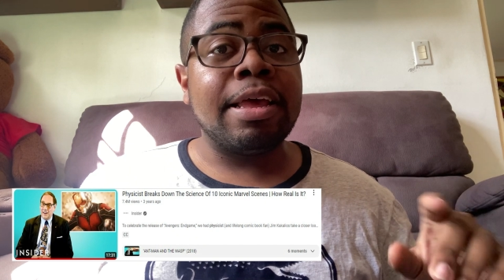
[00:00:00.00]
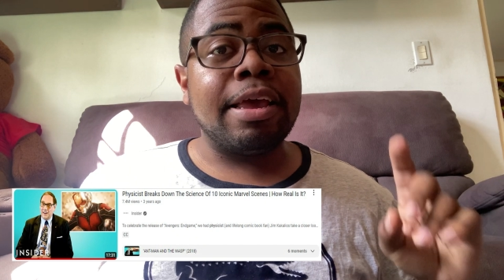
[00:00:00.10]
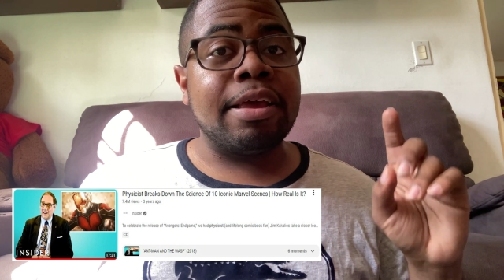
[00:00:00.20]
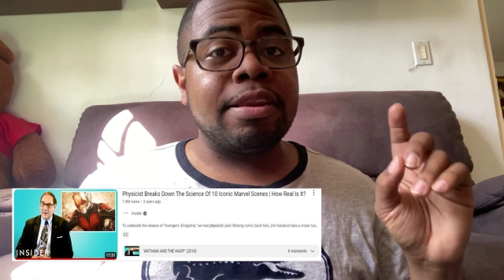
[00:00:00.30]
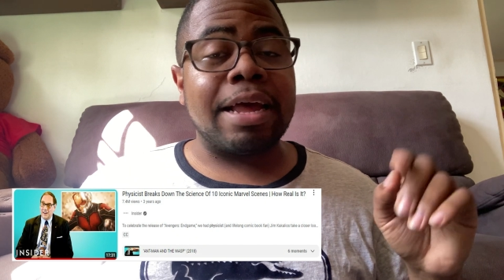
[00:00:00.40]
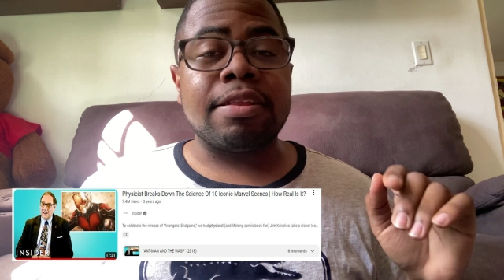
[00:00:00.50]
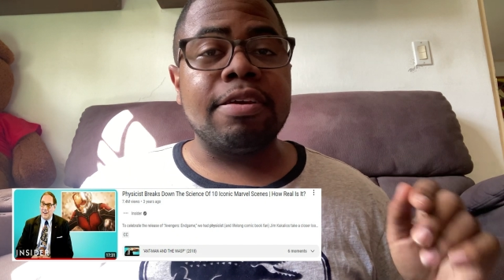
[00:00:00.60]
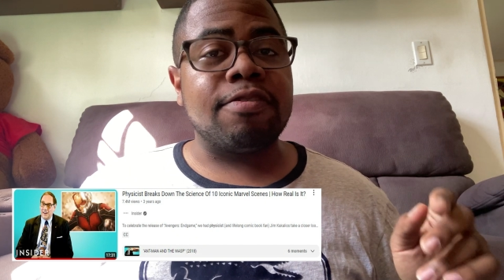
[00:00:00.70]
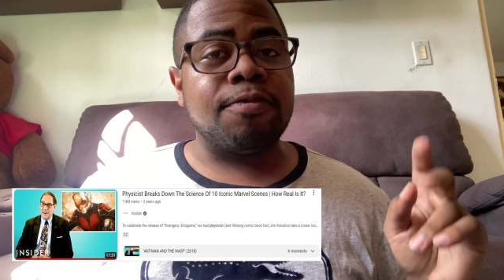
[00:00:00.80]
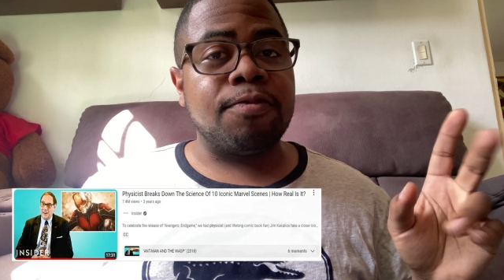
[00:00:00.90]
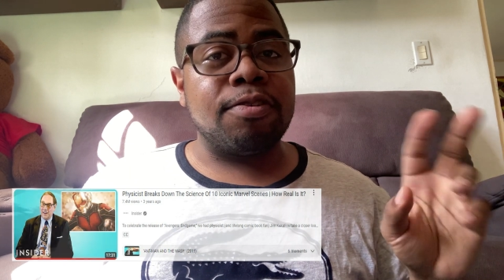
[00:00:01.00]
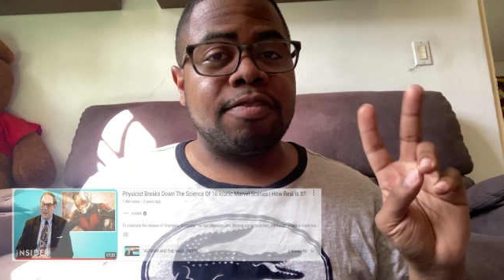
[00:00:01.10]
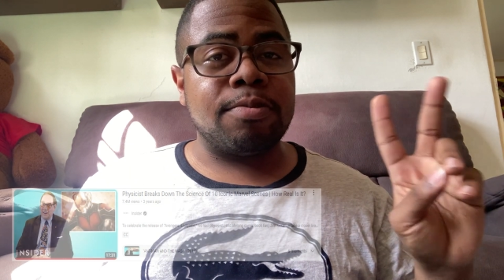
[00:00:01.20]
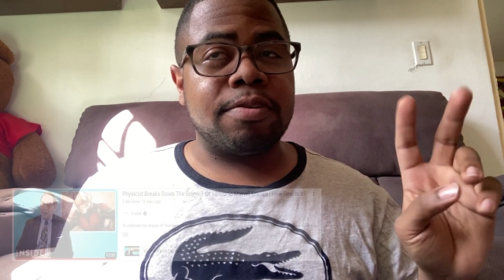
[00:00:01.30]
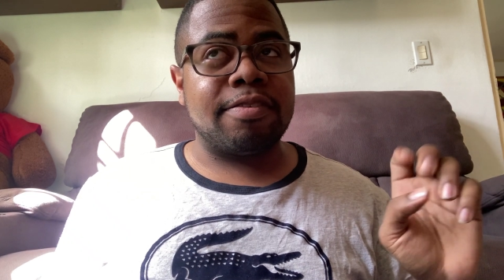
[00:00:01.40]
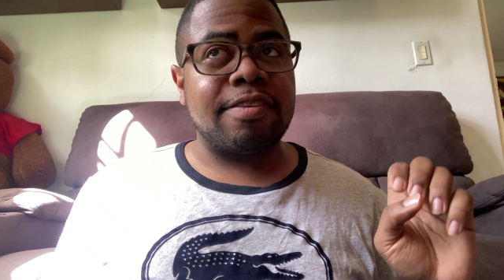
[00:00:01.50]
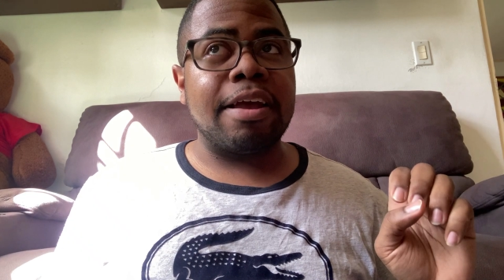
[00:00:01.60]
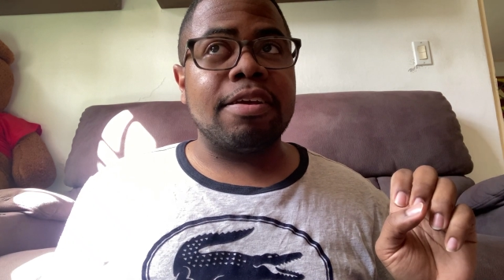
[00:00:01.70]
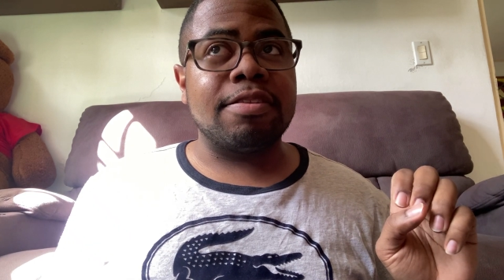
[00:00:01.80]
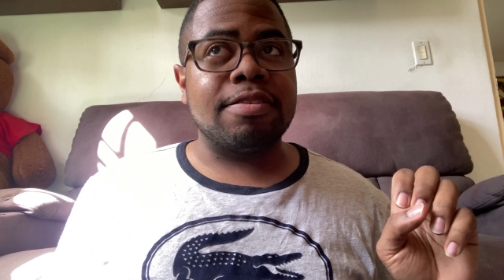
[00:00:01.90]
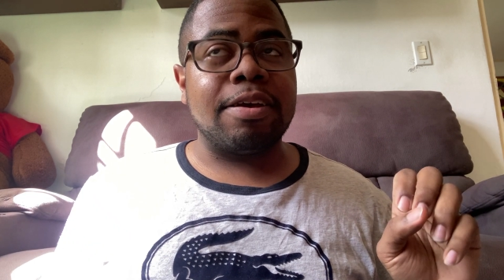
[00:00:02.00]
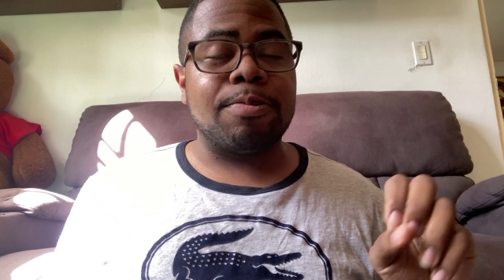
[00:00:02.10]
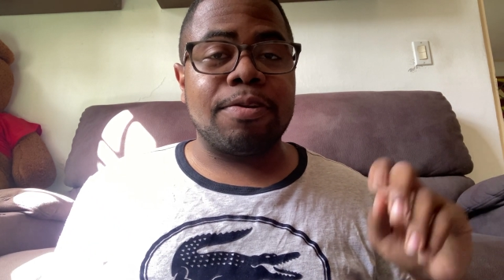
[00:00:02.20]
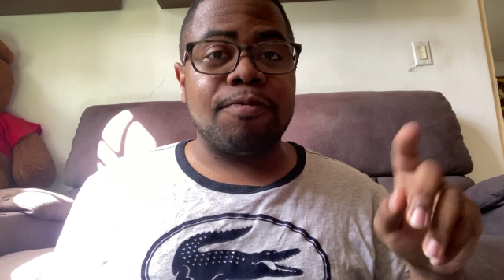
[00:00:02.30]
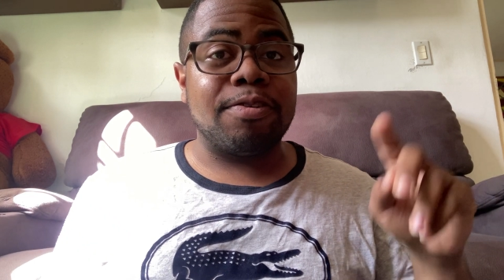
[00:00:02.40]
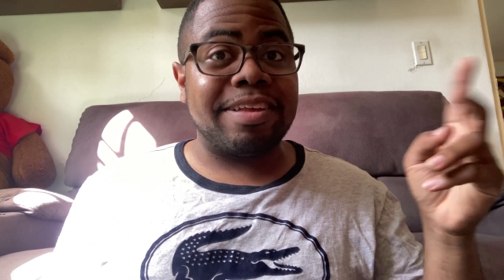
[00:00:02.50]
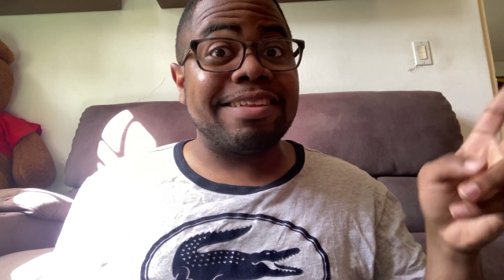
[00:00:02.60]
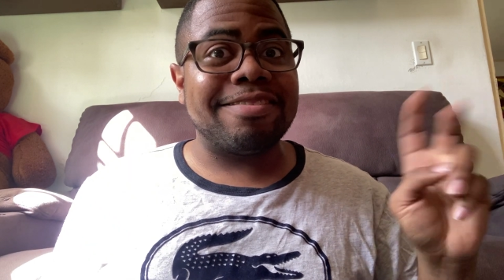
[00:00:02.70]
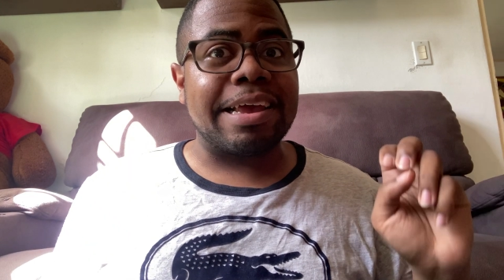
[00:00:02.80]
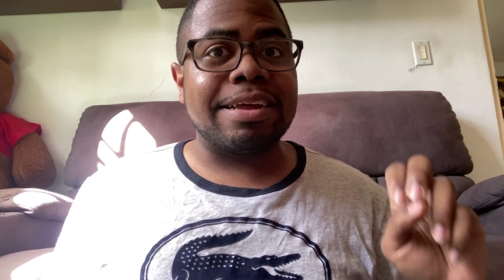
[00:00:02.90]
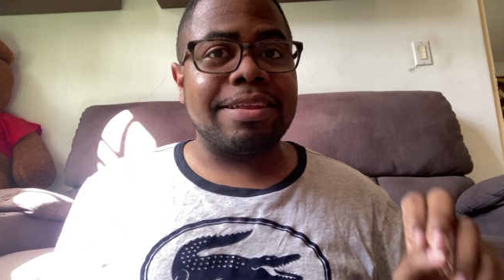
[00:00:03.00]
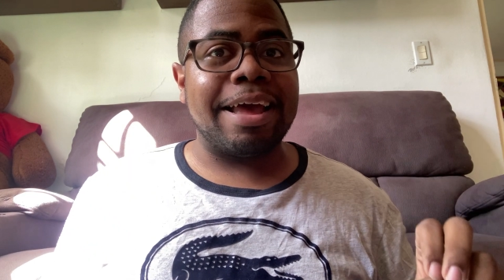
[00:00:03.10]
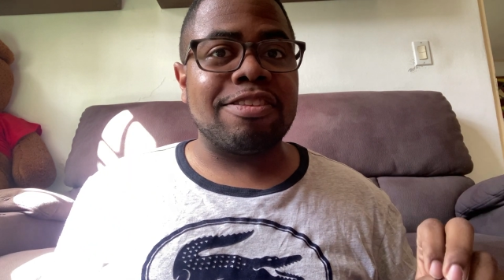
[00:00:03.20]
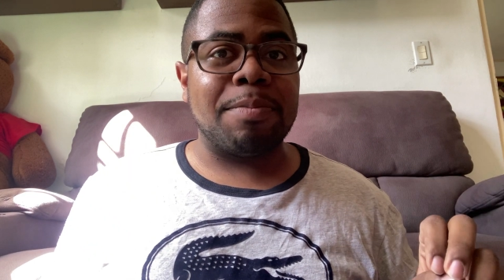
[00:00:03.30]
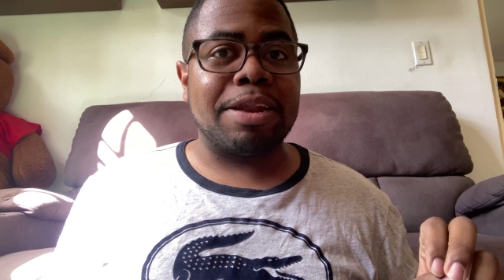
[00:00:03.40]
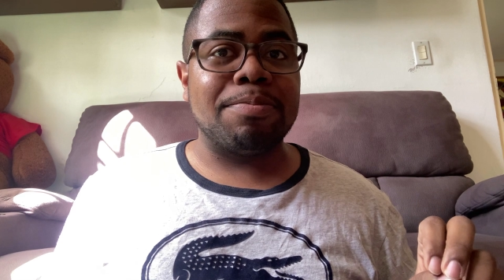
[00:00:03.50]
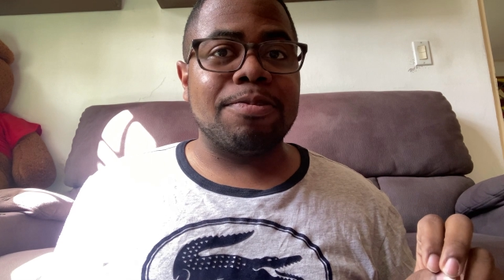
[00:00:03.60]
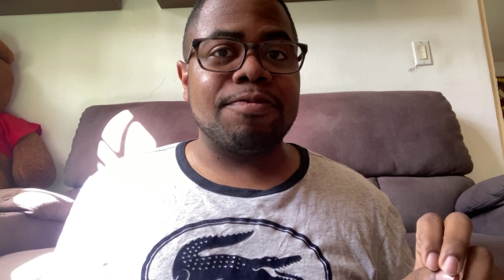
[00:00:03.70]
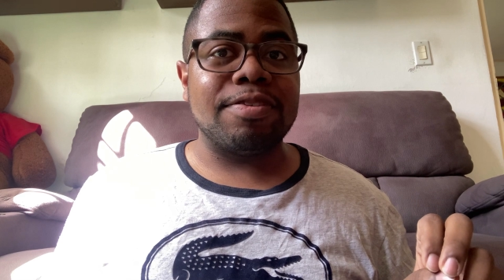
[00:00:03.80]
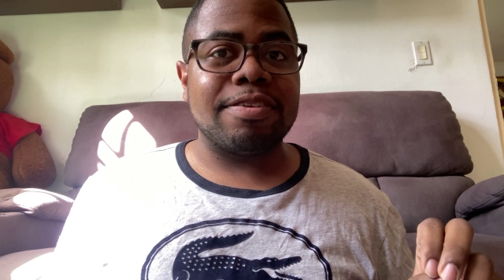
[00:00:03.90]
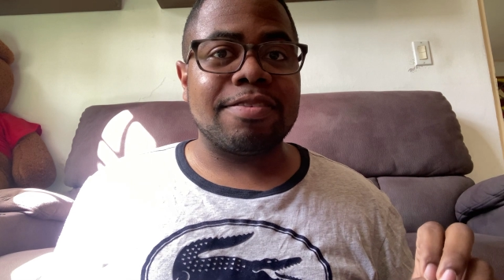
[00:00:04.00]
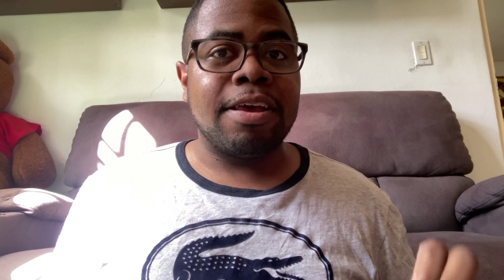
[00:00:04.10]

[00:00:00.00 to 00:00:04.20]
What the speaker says: in at least the first and second Ant-Man movies.